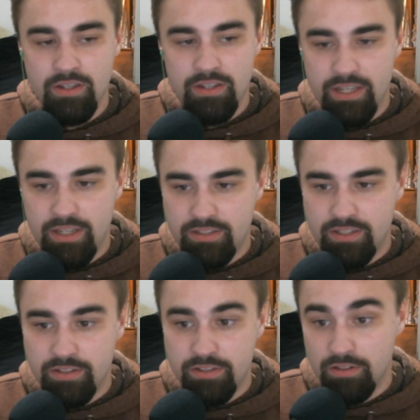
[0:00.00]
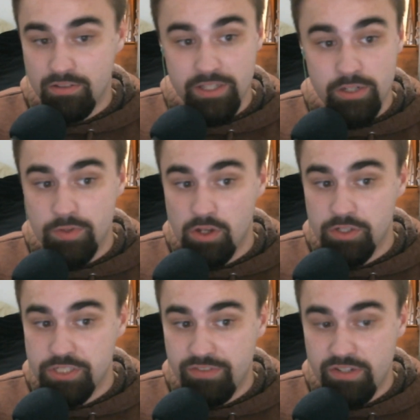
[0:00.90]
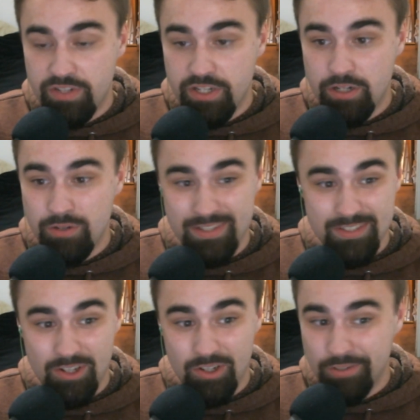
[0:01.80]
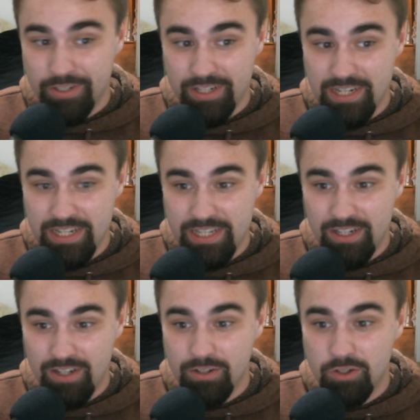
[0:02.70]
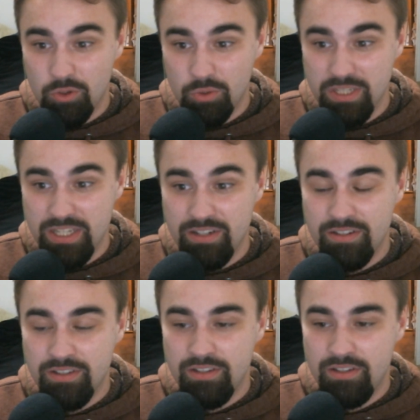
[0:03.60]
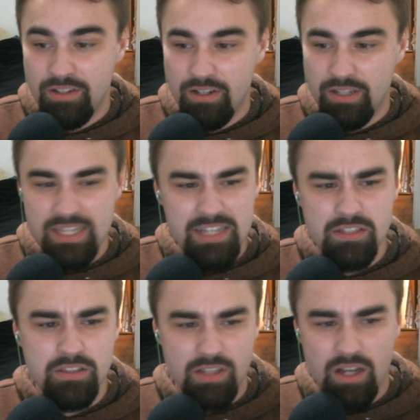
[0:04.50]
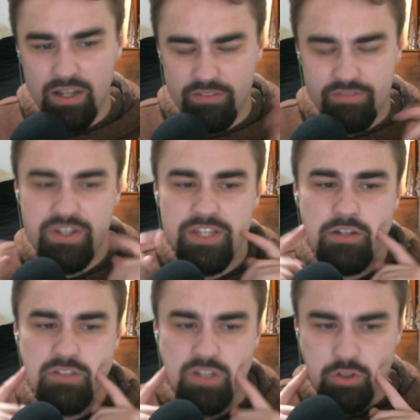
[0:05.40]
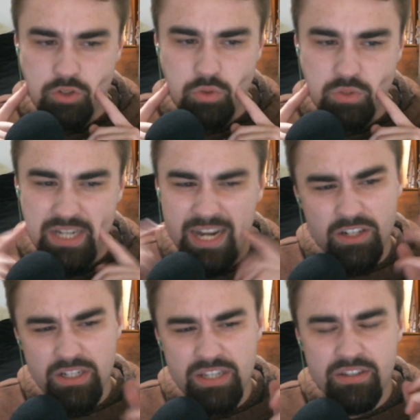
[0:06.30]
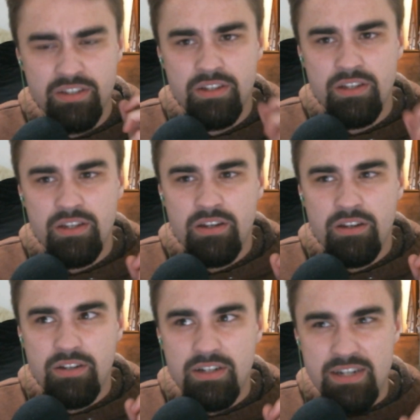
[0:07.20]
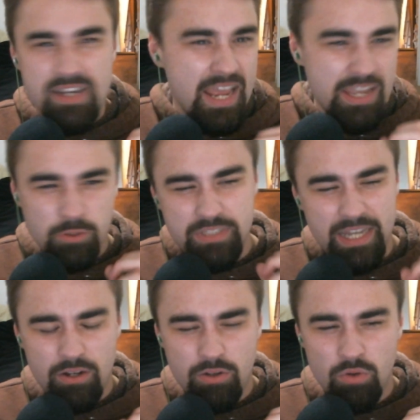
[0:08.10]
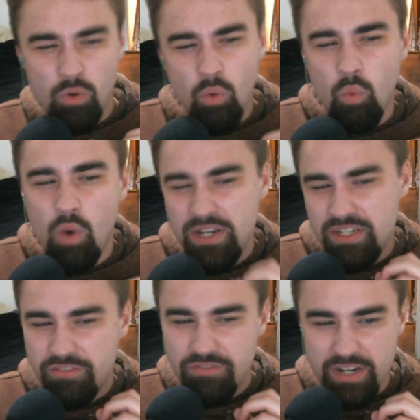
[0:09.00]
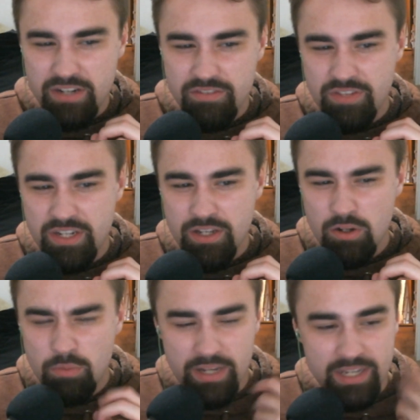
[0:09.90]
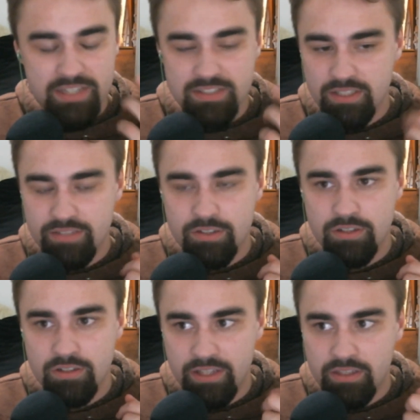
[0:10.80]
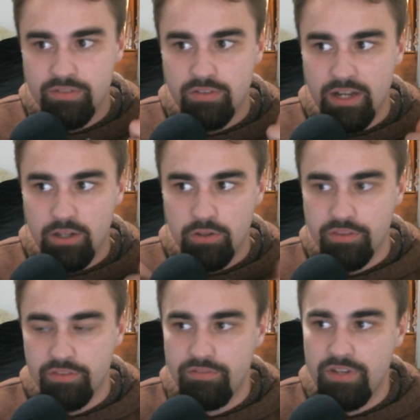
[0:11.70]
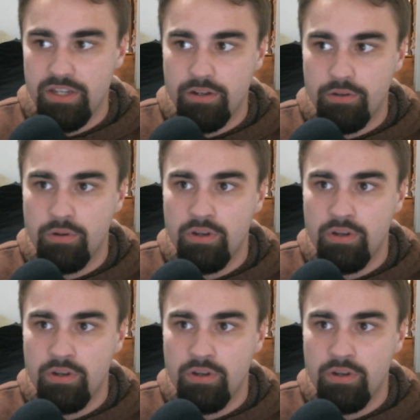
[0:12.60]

And the Leo and longevity video is all you're going to need on choline. He has a lot of videos on choline. I couldn't nail down one definitive video, but in his liver health video,